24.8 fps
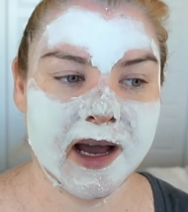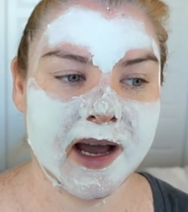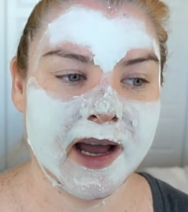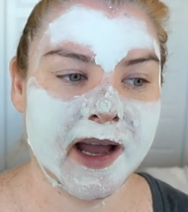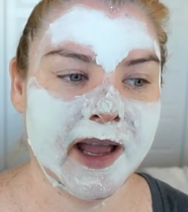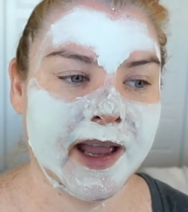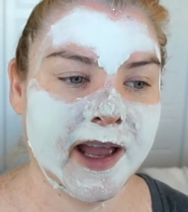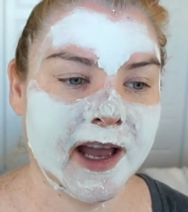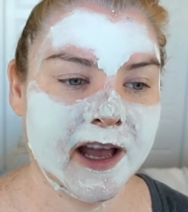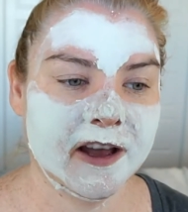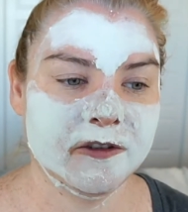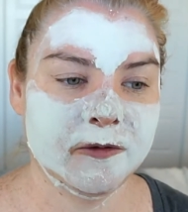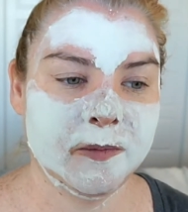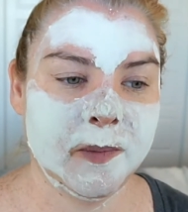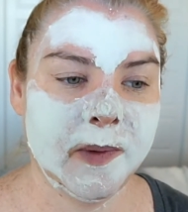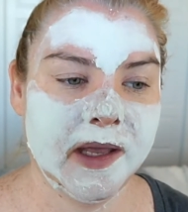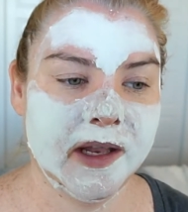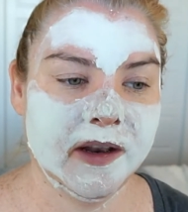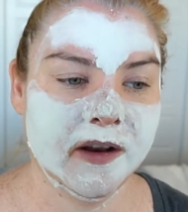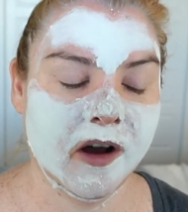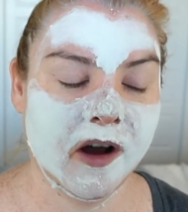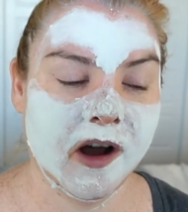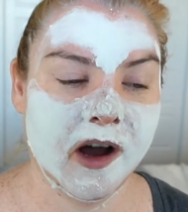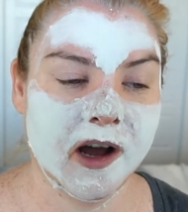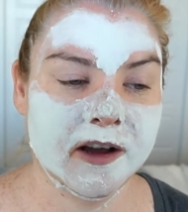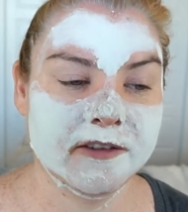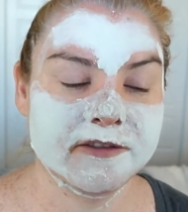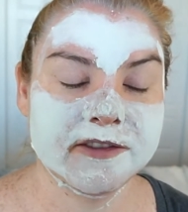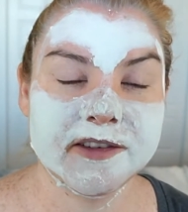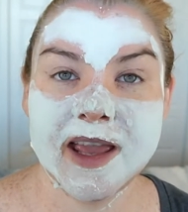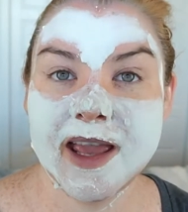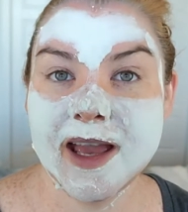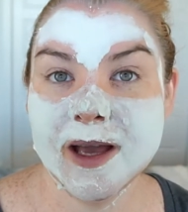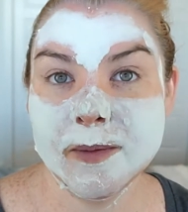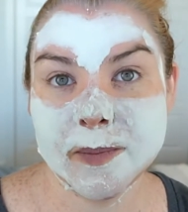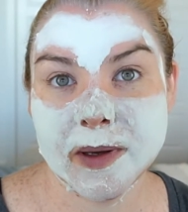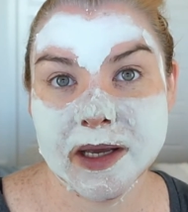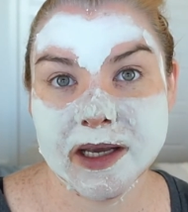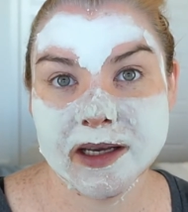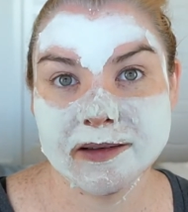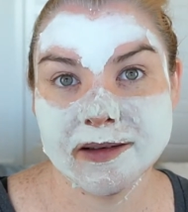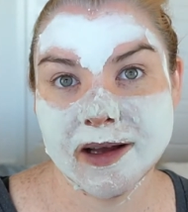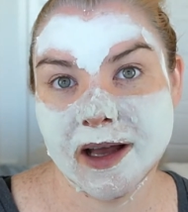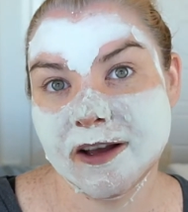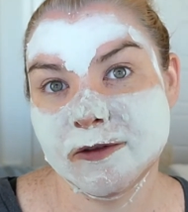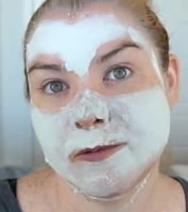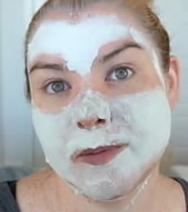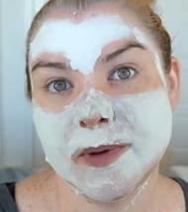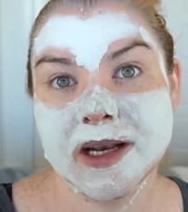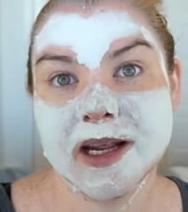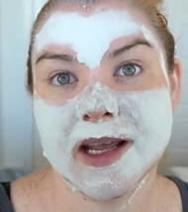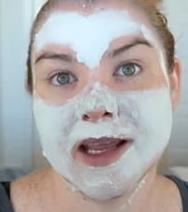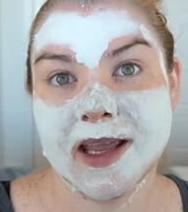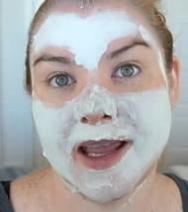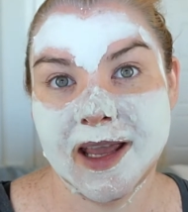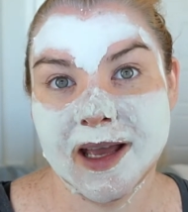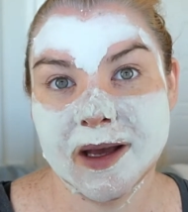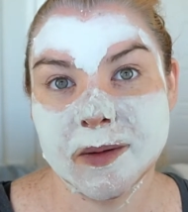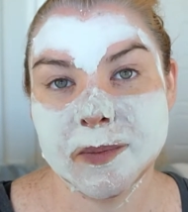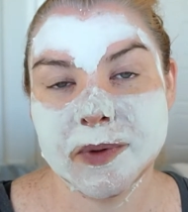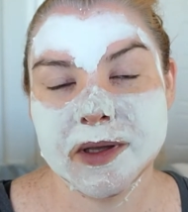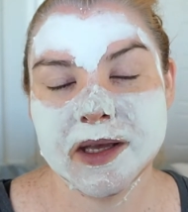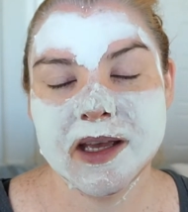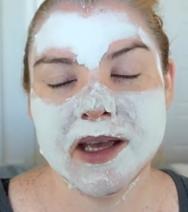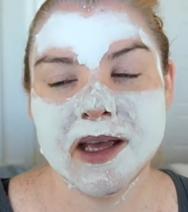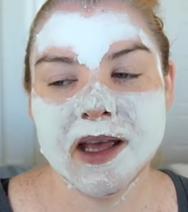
I have been off camping. I've been at camp.